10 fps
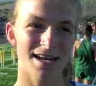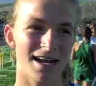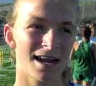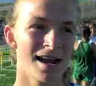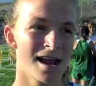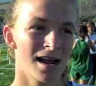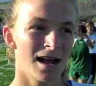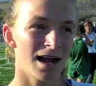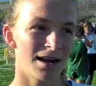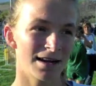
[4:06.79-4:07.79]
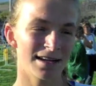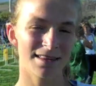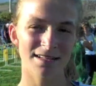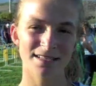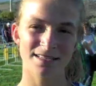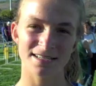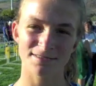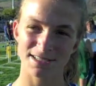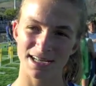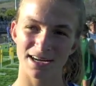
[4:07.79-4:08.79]
I didn't think the
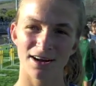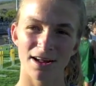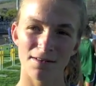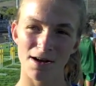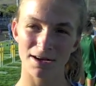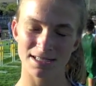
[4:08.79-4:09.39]
season was going to go that well,